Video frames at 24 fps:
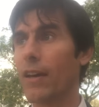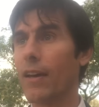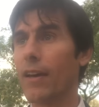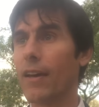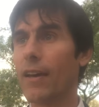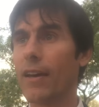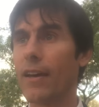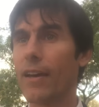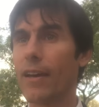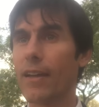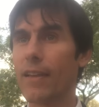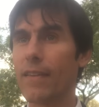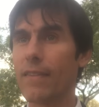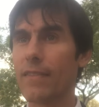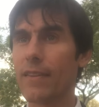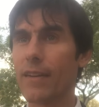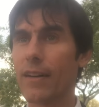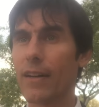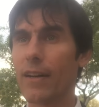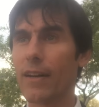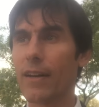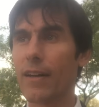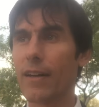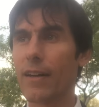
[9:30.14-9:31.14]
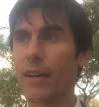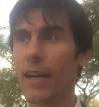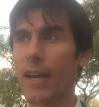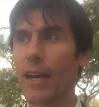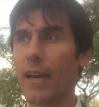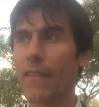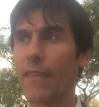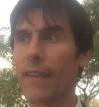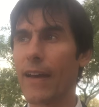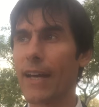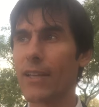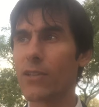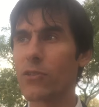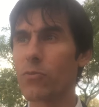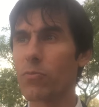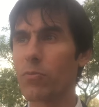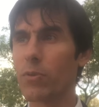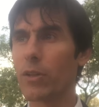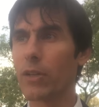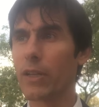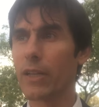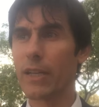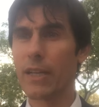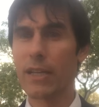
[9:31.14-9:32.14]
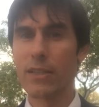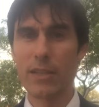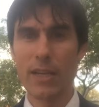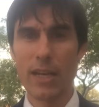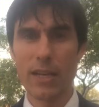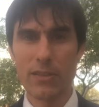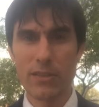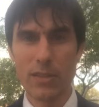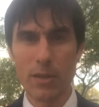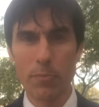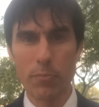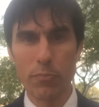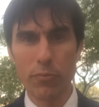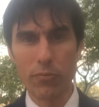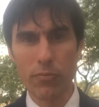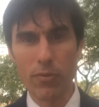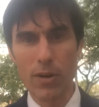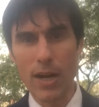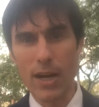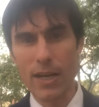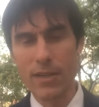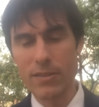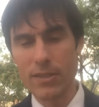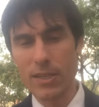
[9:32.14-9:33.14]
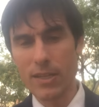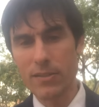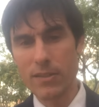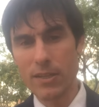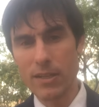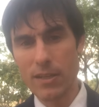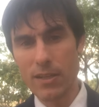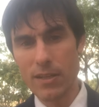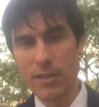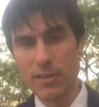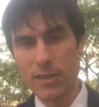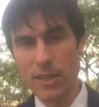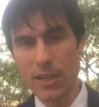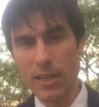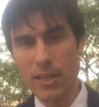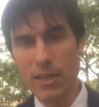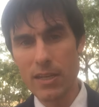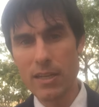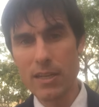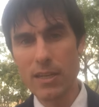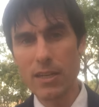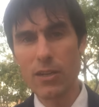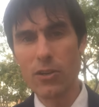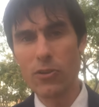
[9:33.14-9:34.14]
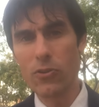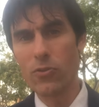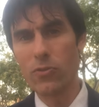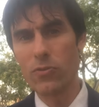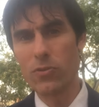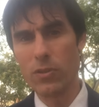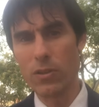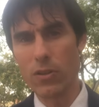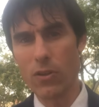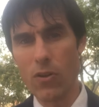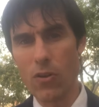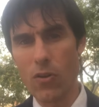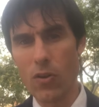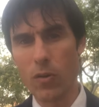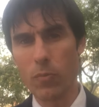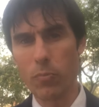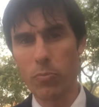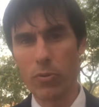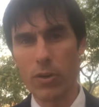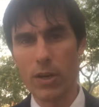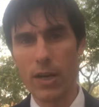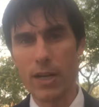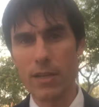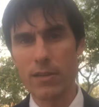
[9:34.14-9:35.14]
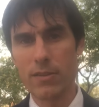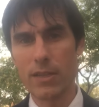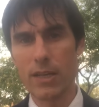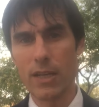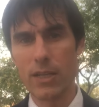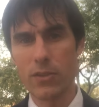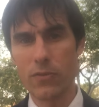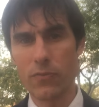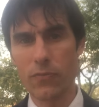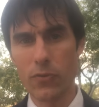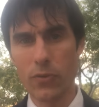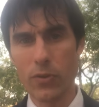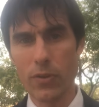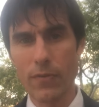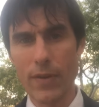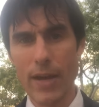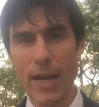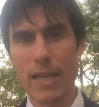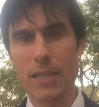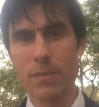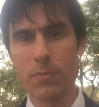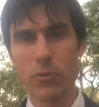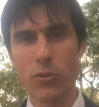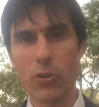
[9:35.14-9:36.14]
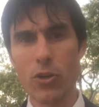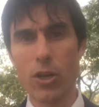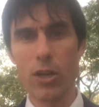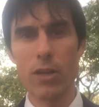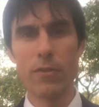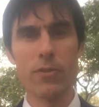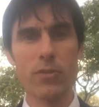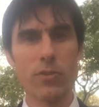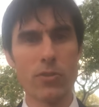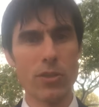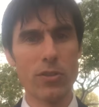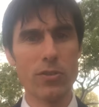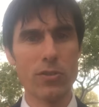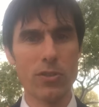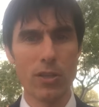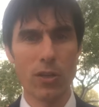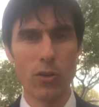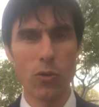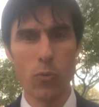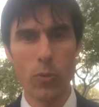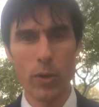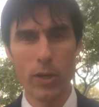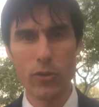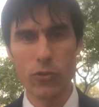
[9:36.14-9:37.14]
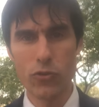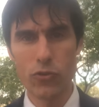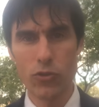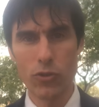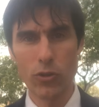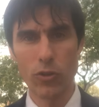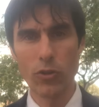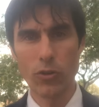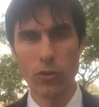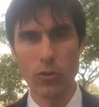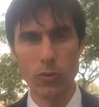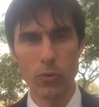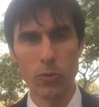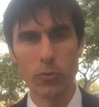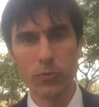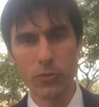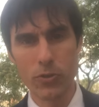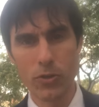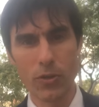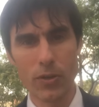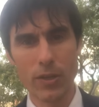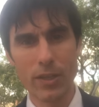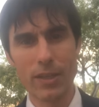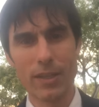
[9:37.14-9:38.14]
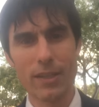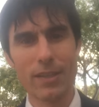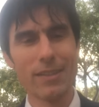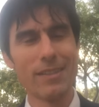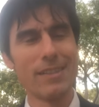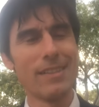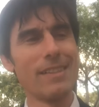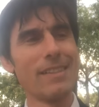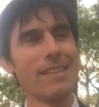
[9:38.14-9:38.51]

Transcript: And that's really, it's a process. It is a years-long process for the vast majority of us just to quit sugar cold turkey.